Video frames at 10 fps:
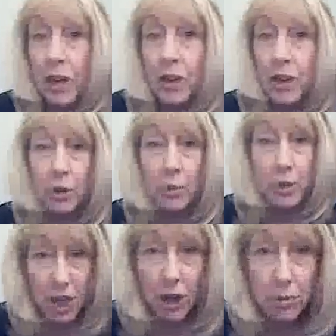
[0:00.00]
that I
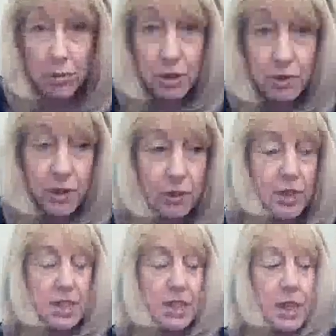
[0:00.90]
would hope to
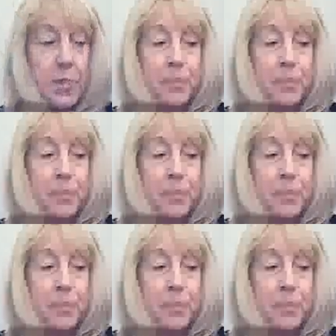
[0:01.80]
focus.